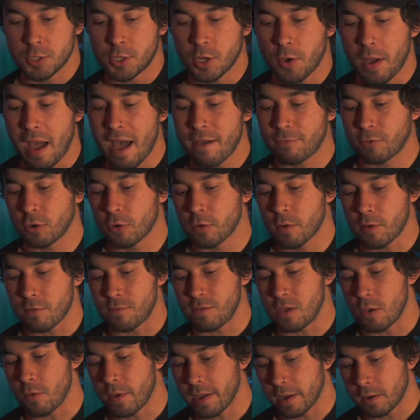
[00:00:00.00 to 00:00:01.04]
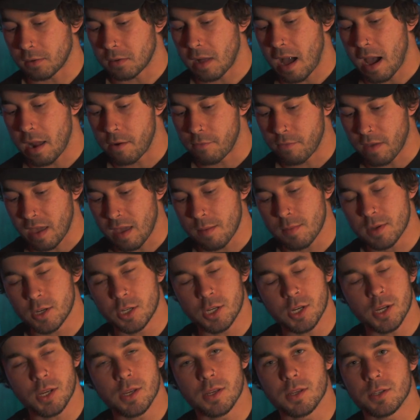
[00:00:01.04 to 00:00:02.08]
So after reviewing a lot of
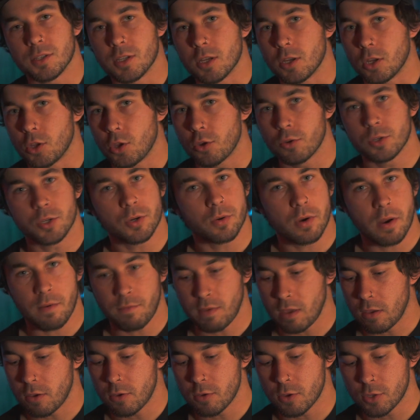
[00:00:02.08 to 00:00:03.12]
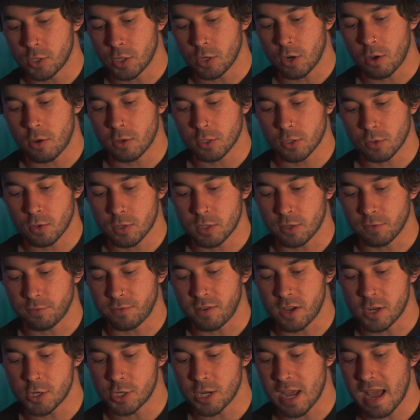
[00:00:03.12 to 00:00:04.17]
images and user reviews and all sorts of
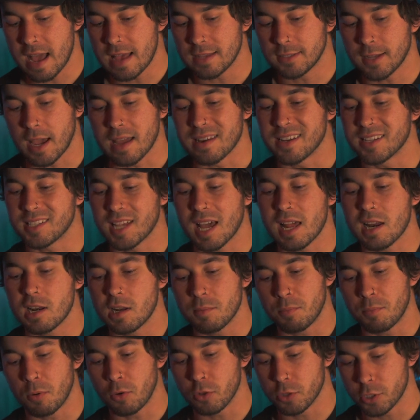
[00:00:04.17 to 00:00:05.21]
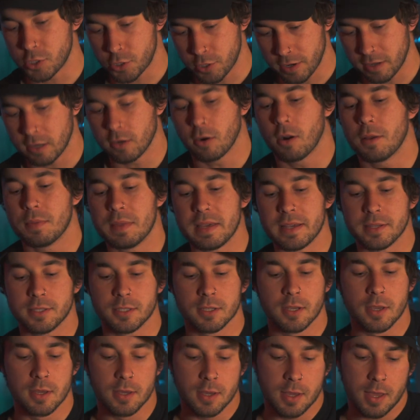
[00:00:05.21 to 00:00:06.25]
fun jazz, I decided to pull the trigger on this
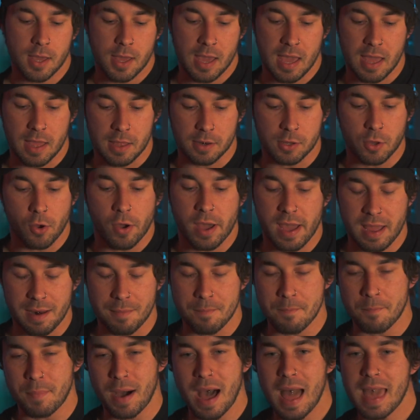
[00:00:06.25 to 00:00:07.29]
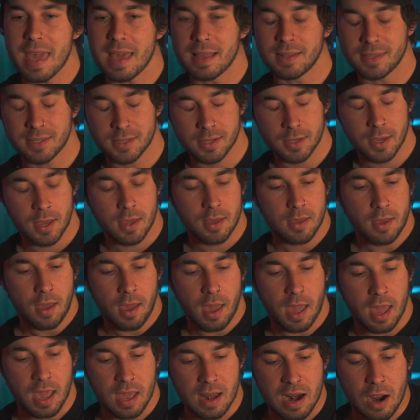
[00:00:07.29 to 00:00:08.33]
and go ahead and buy it.
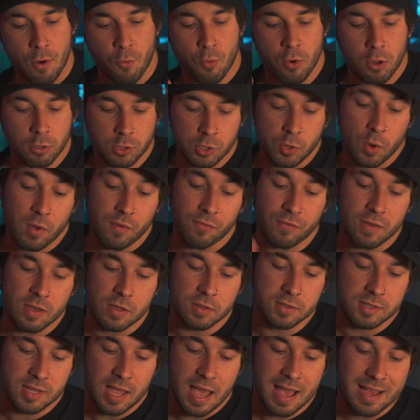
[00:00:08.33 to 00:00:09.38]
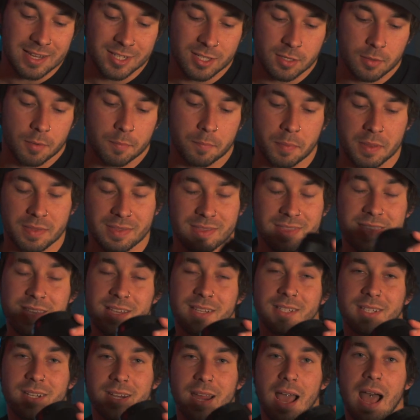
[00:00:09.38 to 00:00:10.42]
And I will do a field test, but
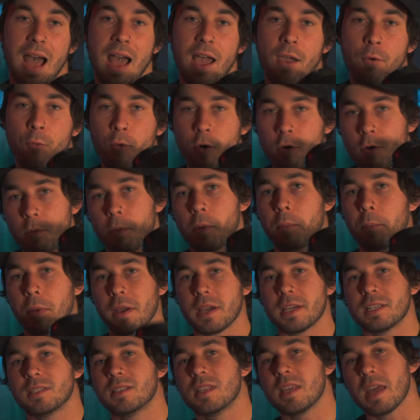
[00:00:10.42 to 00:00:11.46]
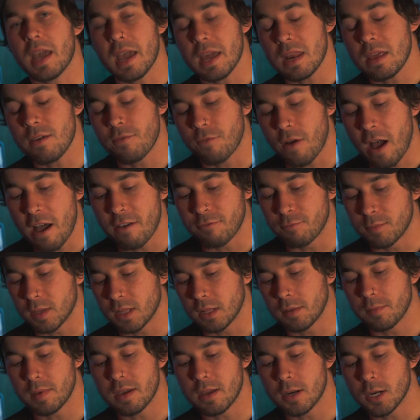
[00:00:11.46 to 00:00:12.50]
this guy will replace the
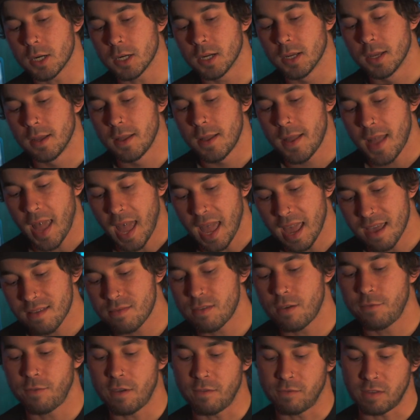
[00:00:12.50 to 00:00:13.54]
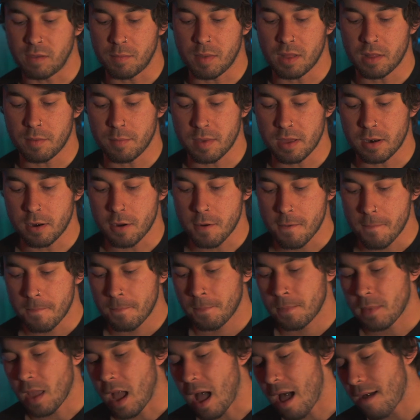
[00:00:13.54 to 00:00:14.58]
85mm and the 50mm.
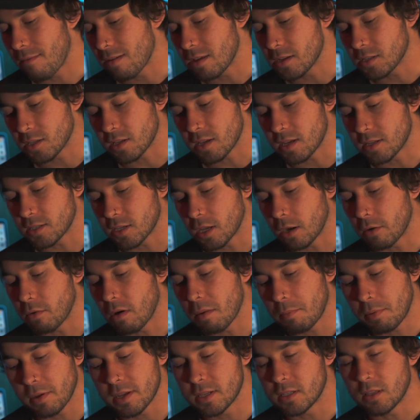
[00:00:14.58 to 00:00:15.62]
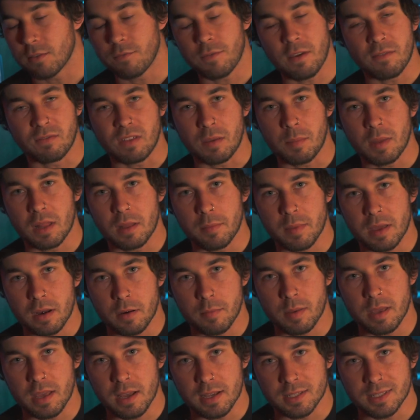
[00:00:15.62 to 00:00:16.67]
Obviously it's going to replace the 50mm
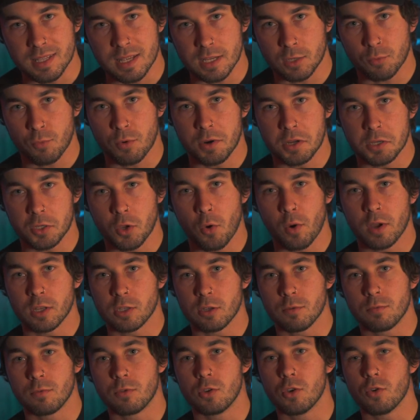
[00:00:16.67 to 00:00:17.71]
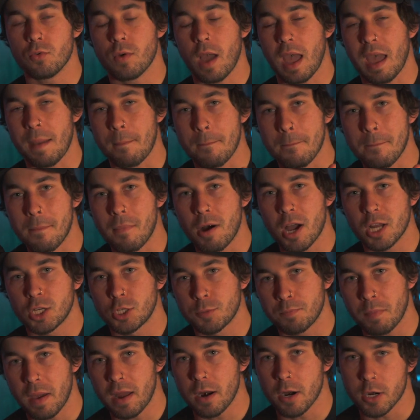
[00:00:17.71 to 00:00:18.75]
because this one is going to do a
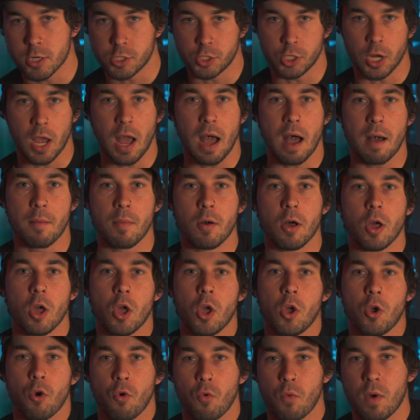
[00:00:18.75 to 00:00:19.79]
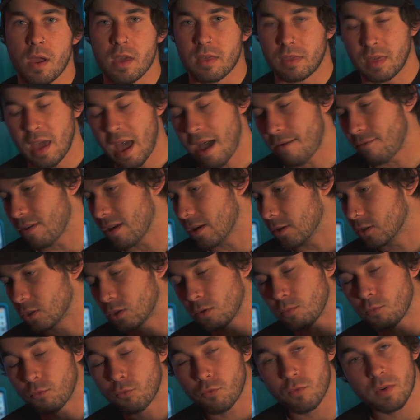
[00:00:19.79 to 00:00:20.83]
much better job with having
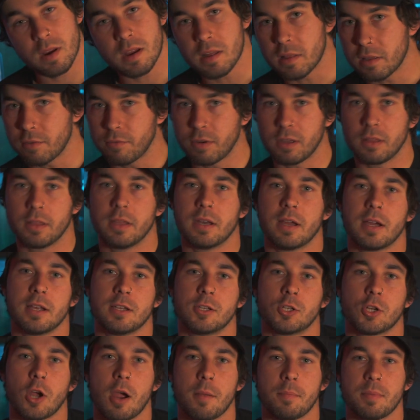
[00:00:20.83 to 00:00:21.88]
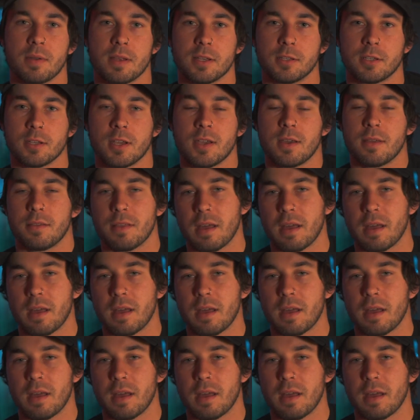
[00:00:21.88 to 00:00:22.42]
some really nice sharpness.